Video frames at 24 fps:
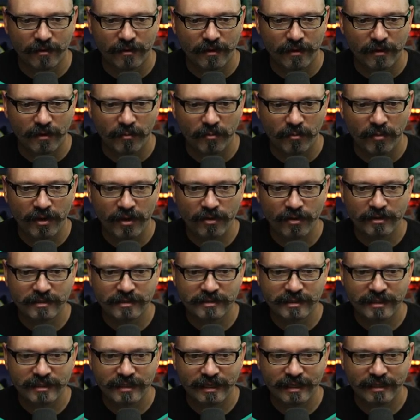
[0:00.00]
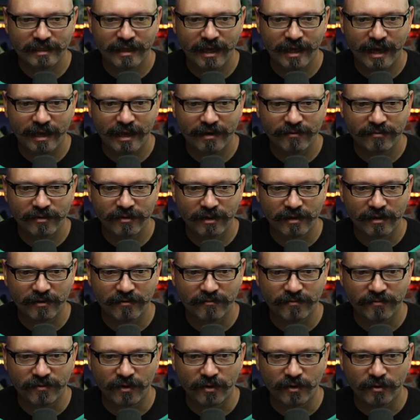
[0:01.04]
But you can see a lot of good
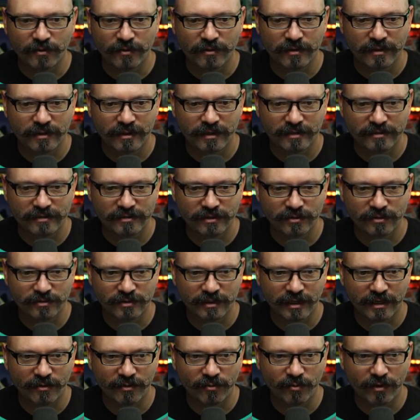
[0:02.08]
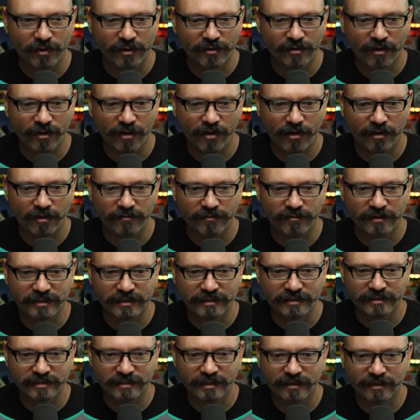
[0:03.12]
info associated with all of this
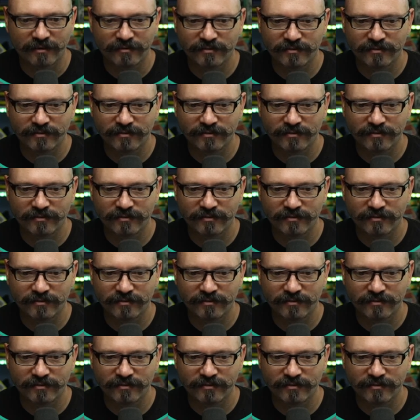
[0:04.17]
stuff.